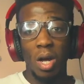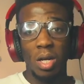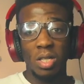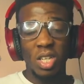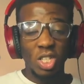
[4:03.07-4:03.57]

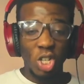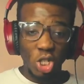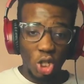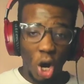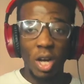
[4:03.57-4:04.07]
This a
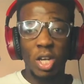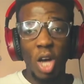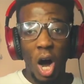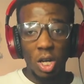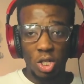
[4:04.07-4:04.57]

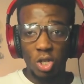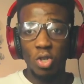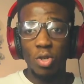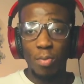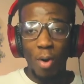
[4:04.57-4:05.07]
junkyard
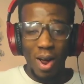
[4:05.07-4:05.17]
tune, bro.